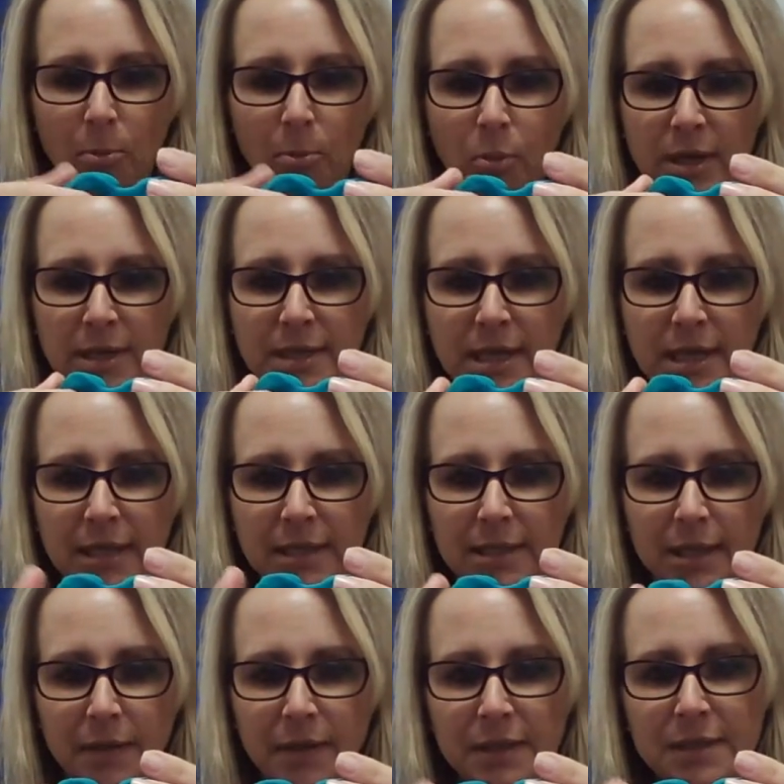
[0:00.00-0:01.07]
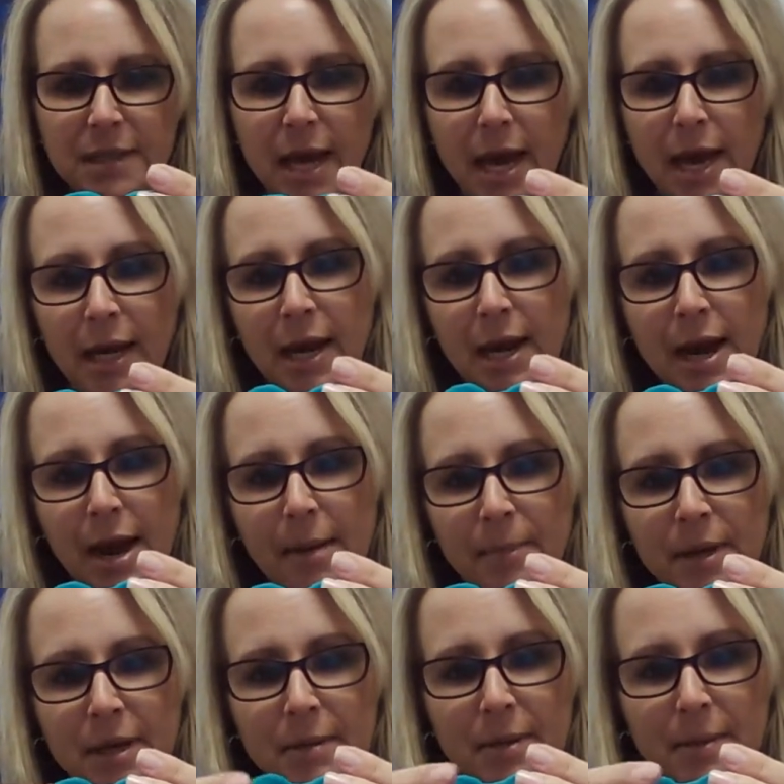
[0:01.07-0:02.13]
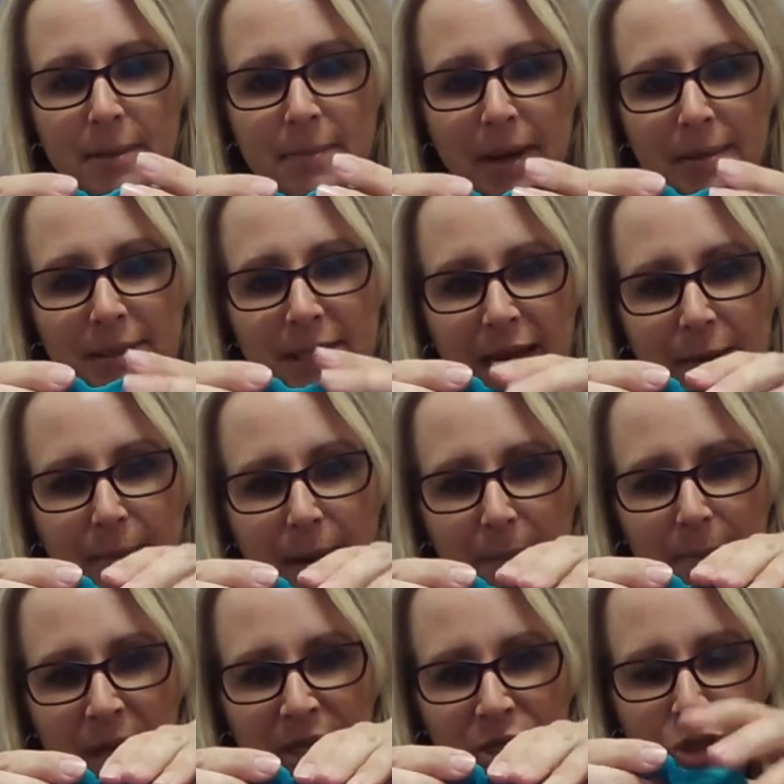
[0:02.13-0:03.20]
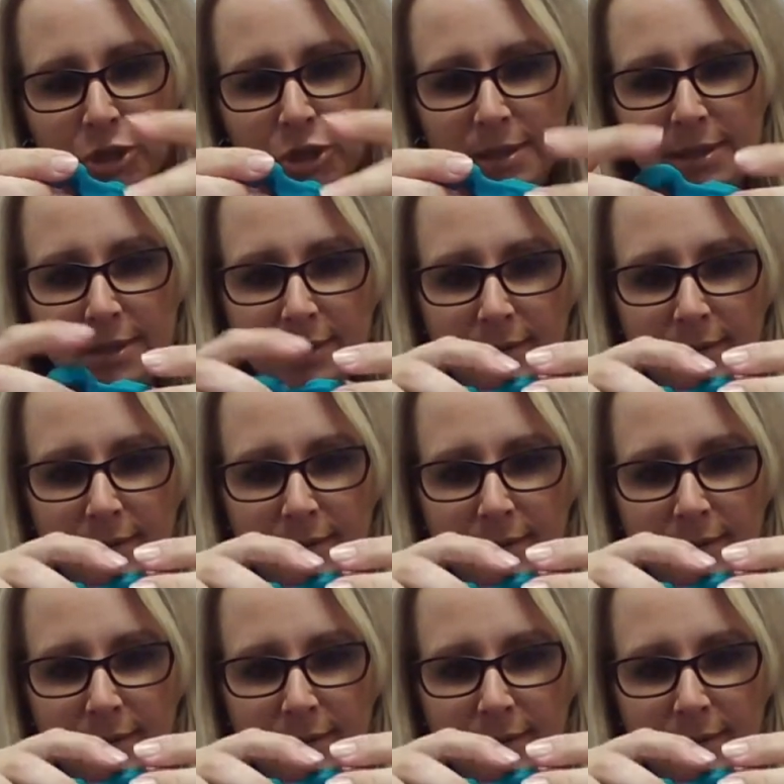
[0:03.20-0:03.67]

pointy ends on the side, I'm going to take my pinchers,